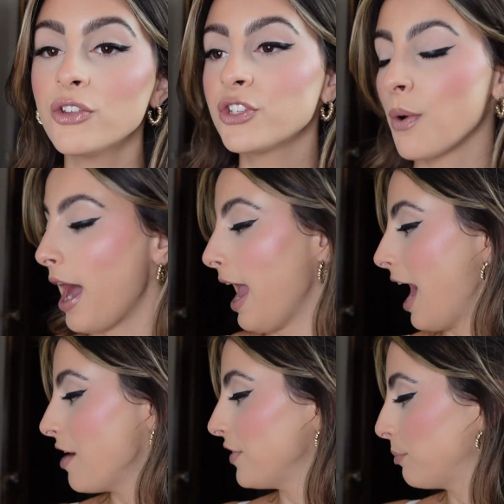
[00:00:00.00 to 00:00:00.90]
So I
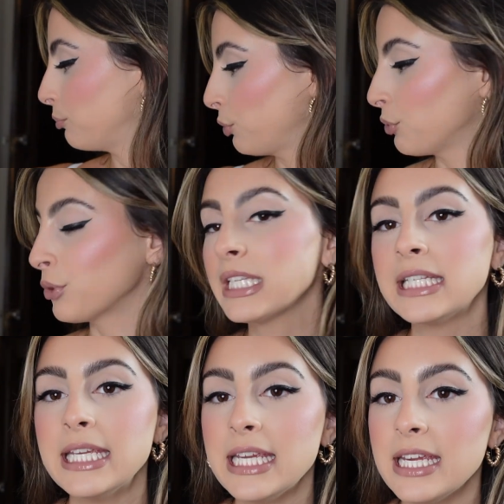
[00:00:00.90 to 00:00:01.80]
have a
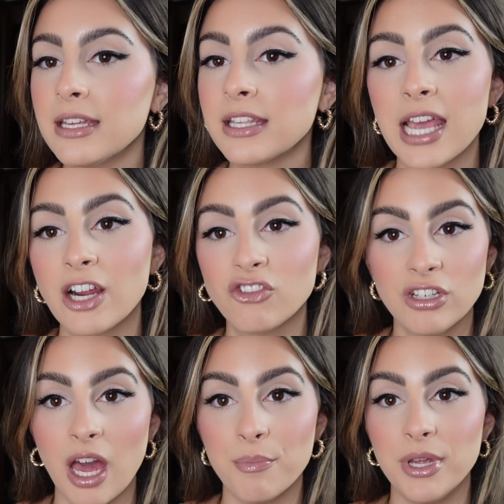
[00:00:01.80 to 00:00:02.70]
it's actually
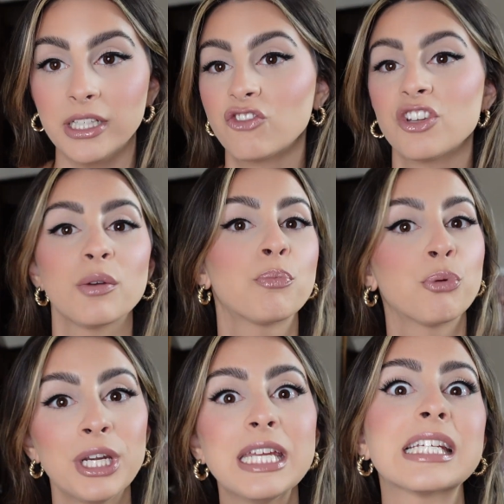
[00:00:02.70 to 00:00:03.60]
not big, it's just a
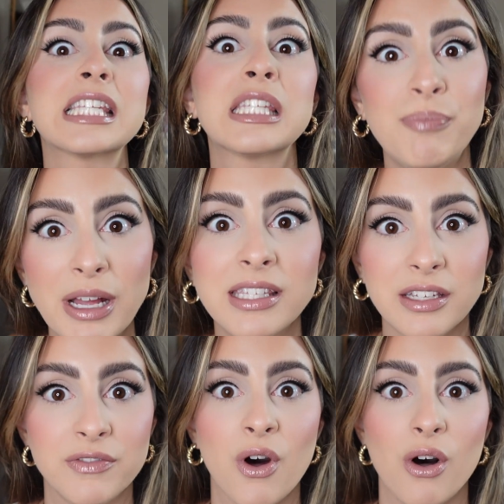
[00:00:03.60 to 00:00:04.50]
pretty
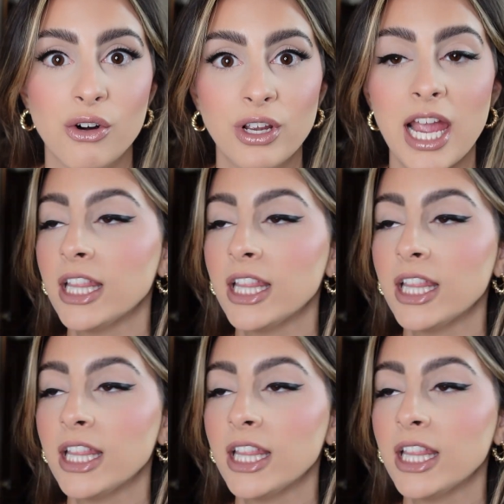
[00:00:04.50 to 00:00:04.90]
expensive haul, okay?